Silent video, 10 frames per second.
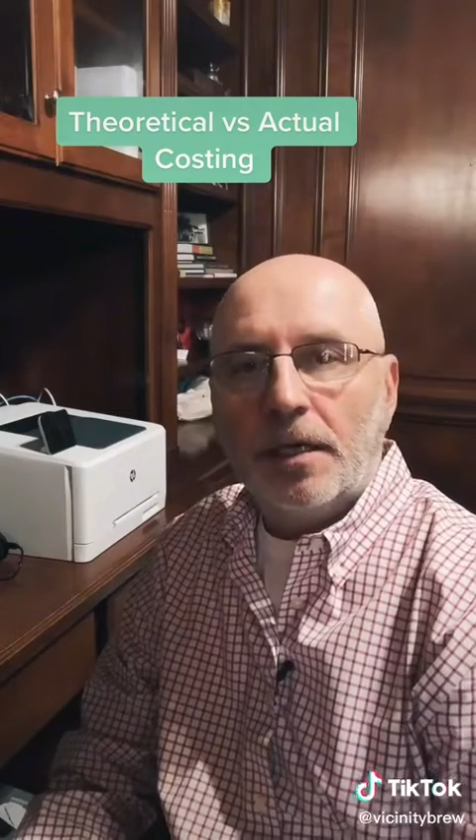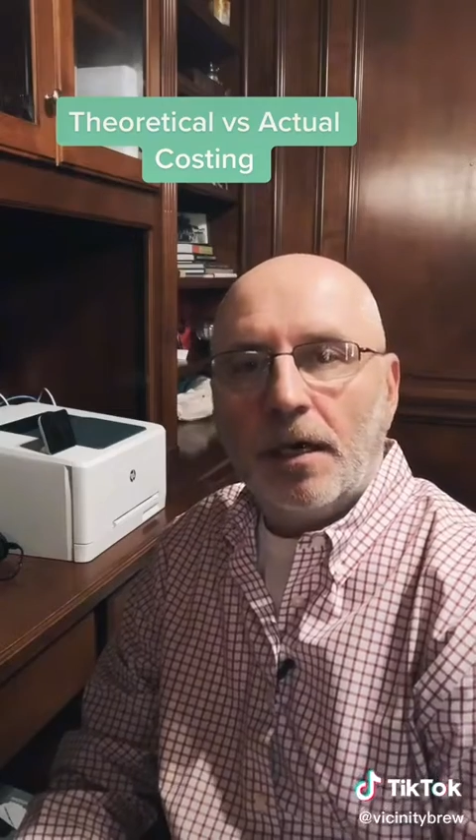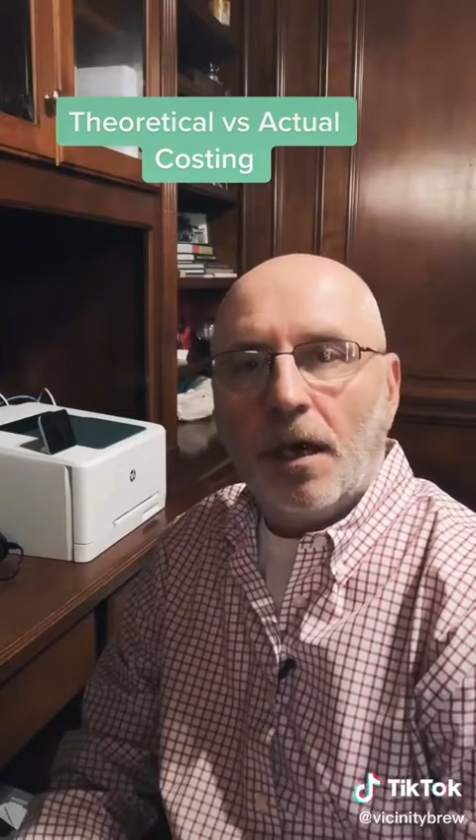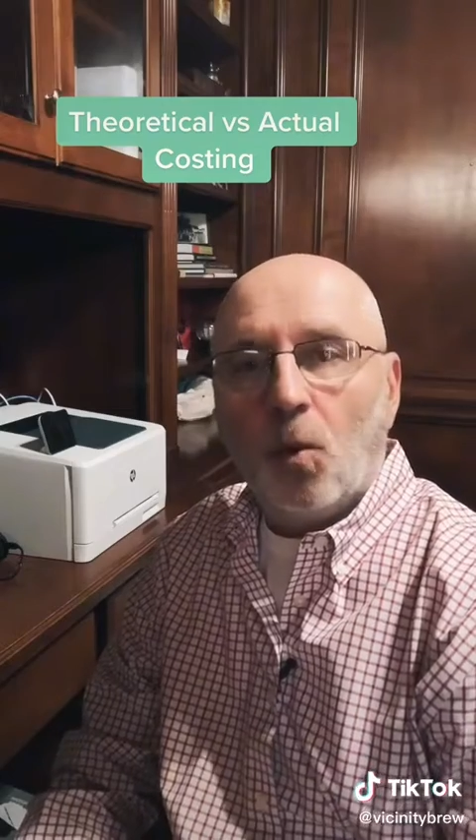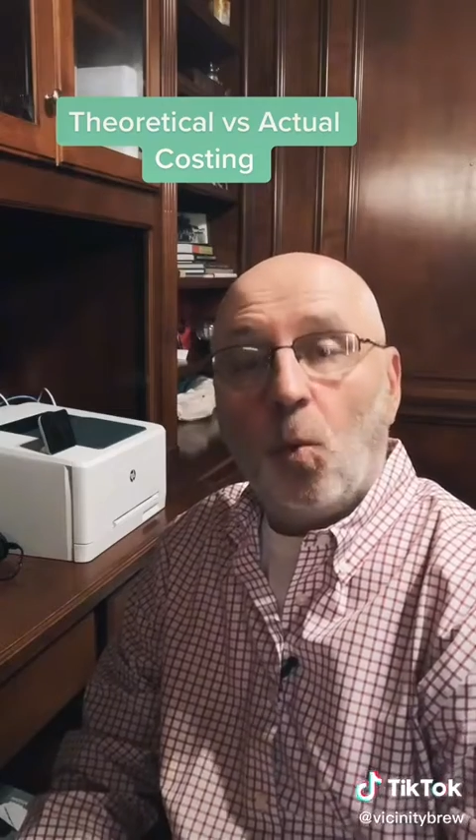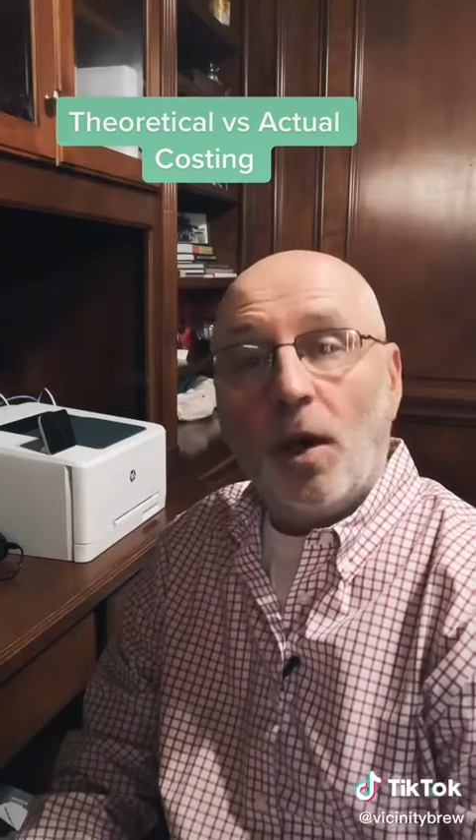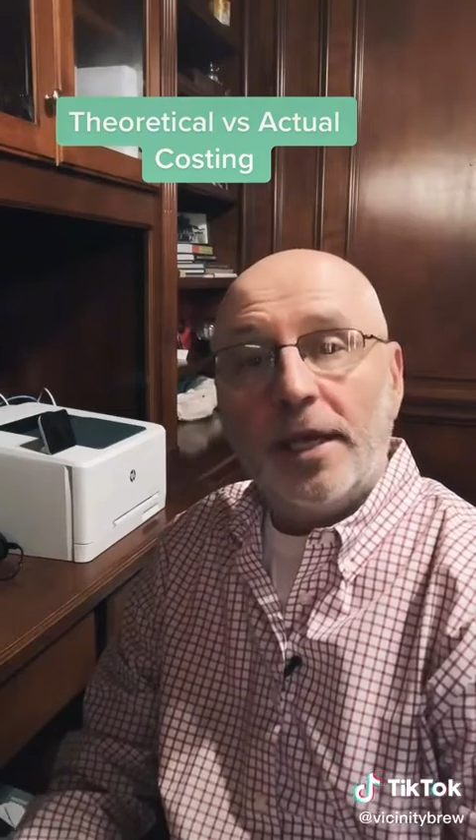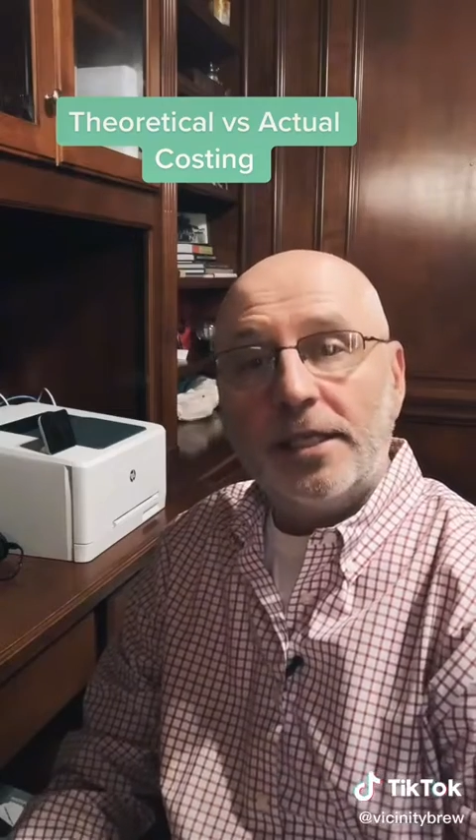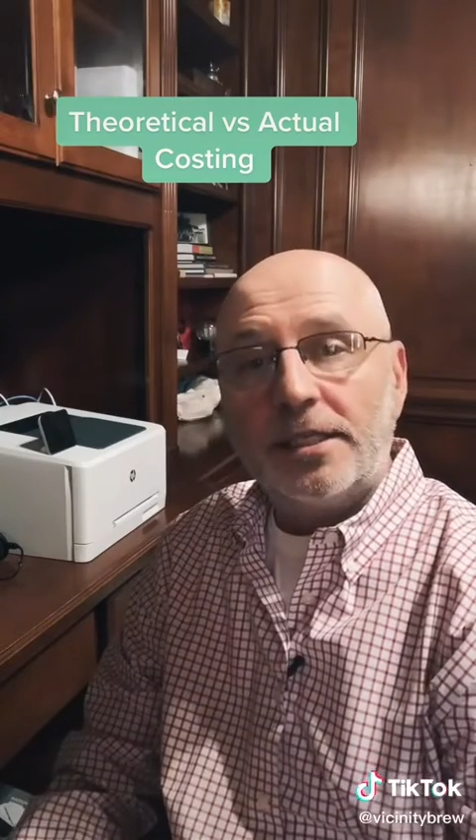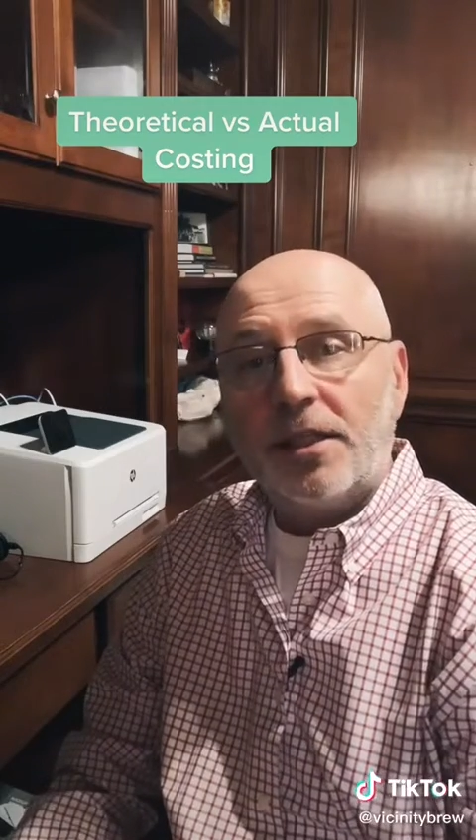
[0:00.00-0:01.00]
One
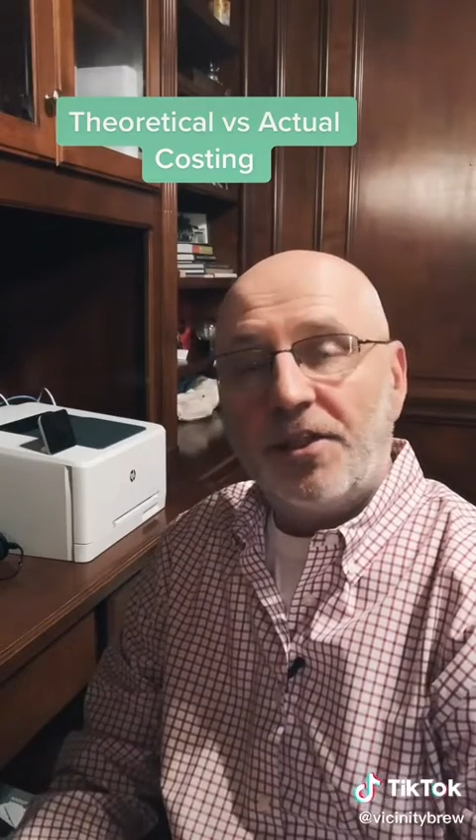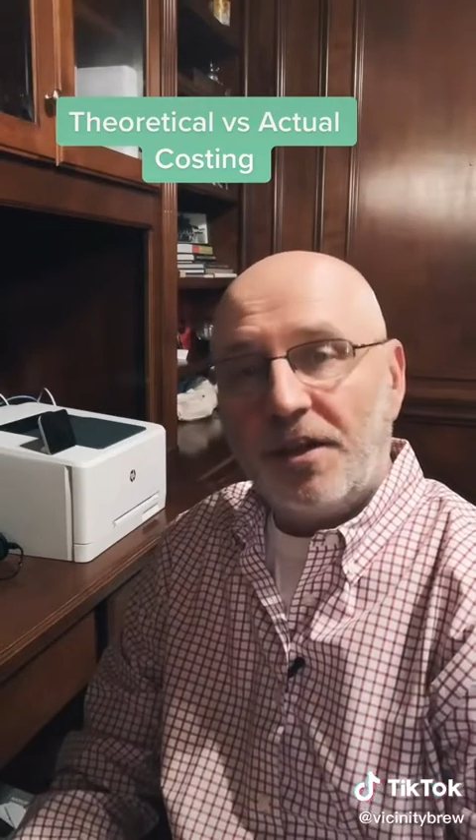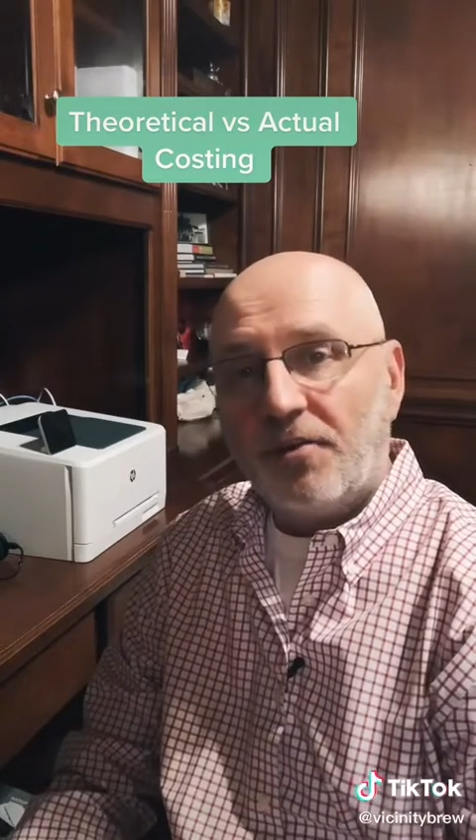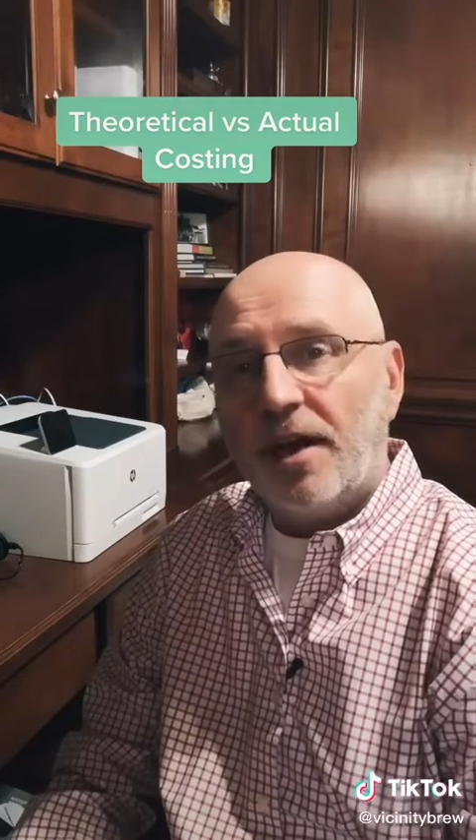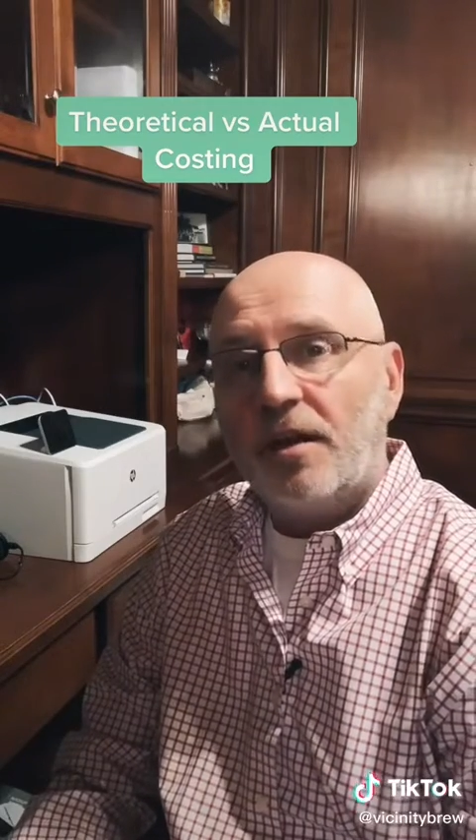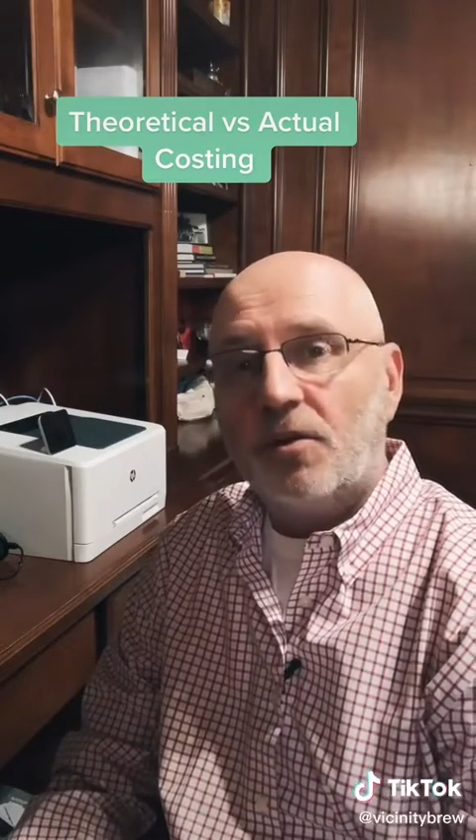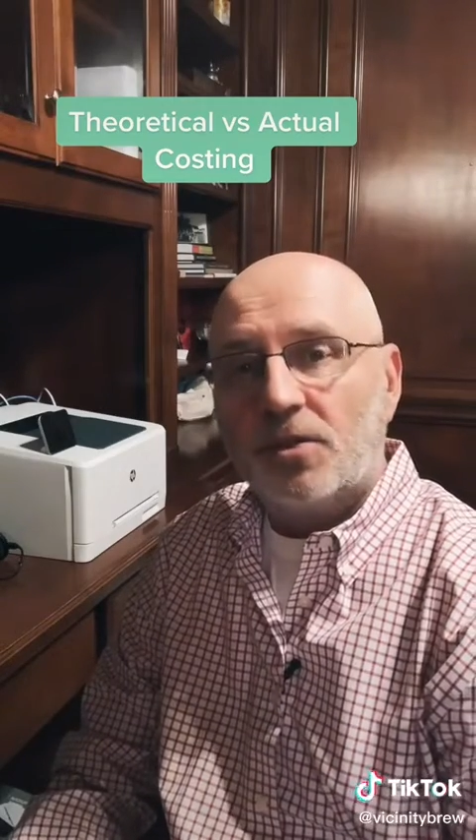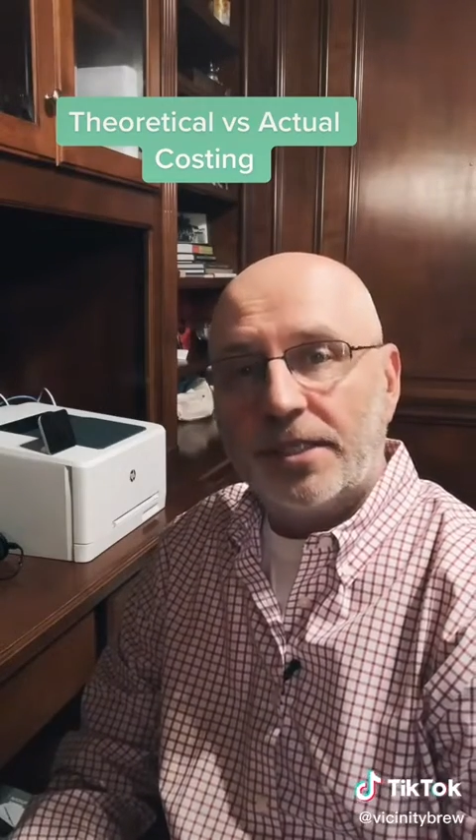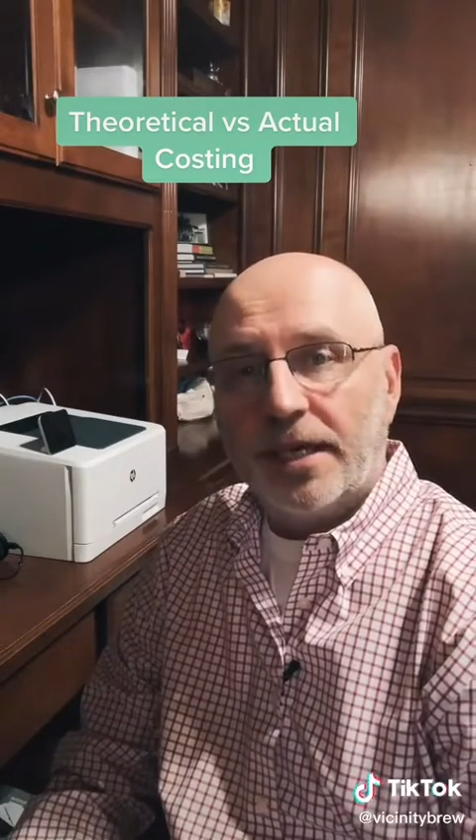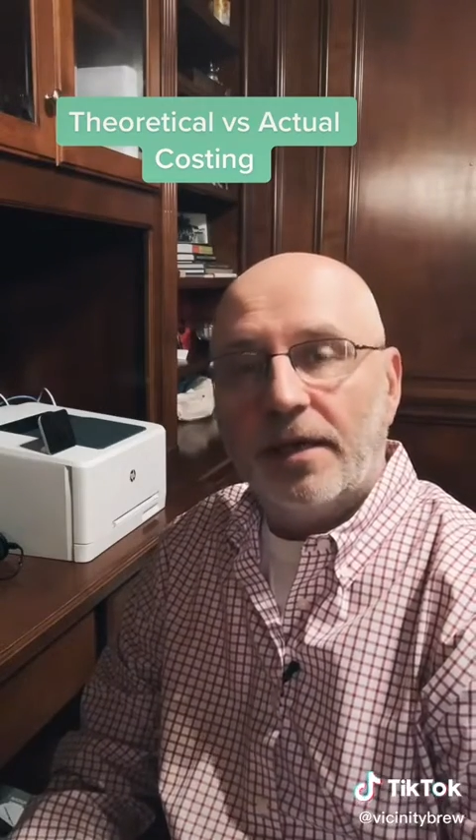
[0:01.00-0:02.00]
is theoretical or
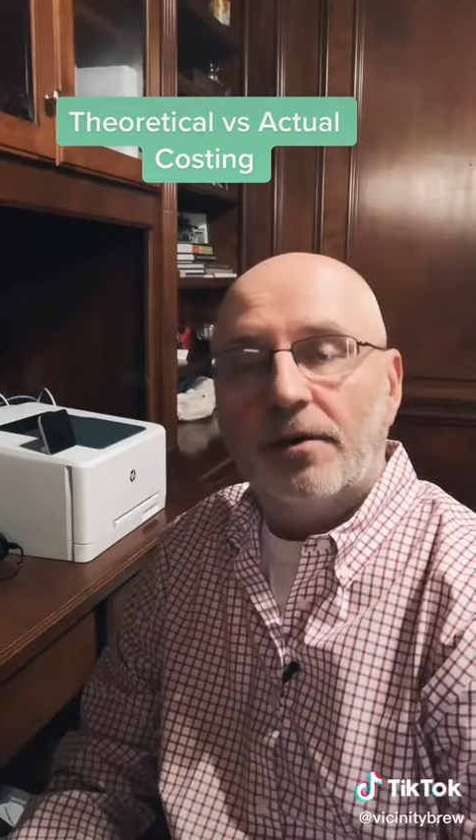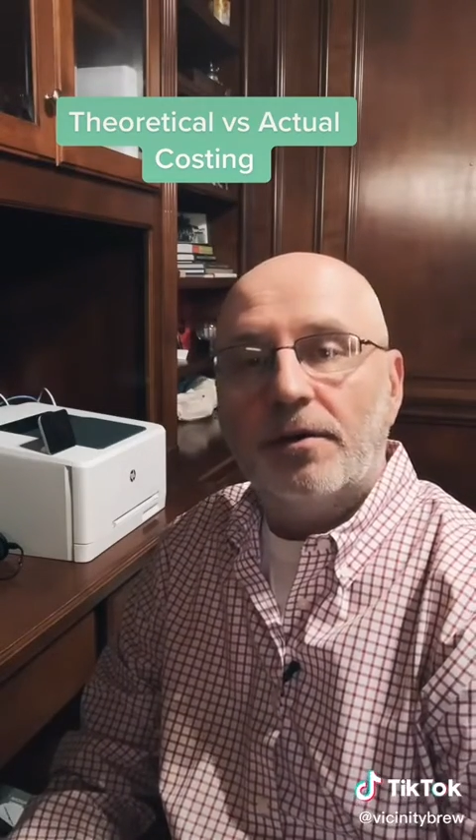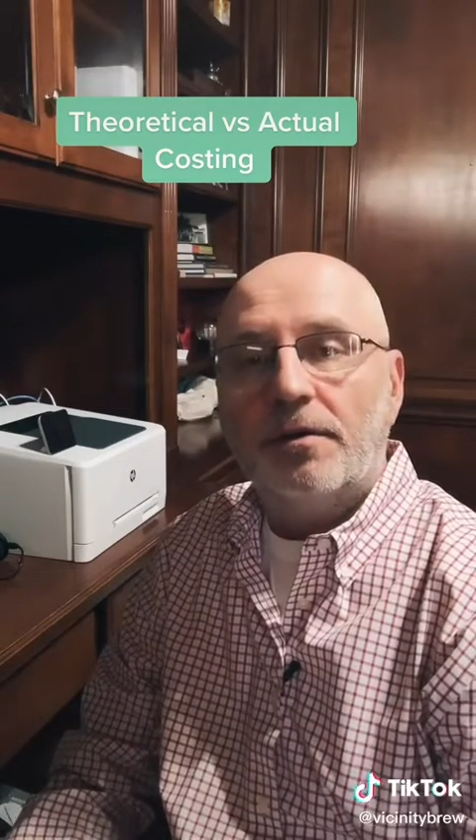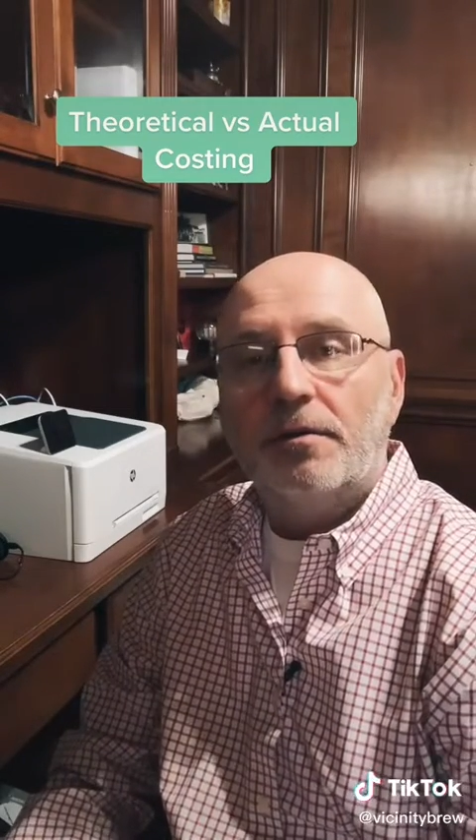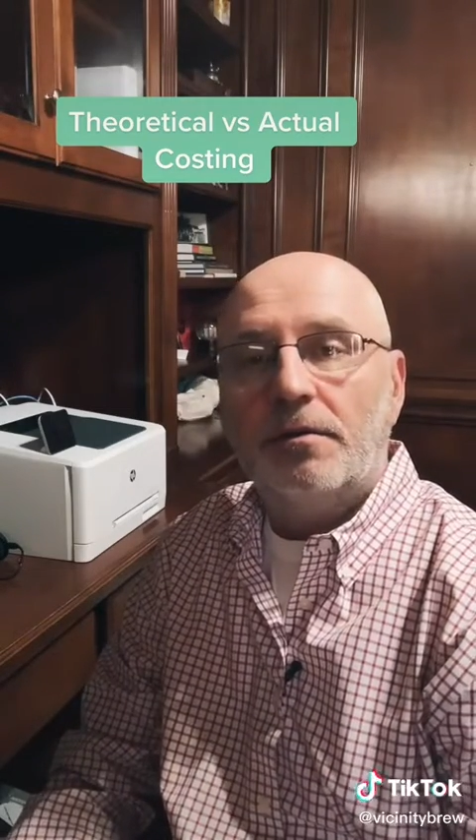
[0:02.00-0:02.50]
standard,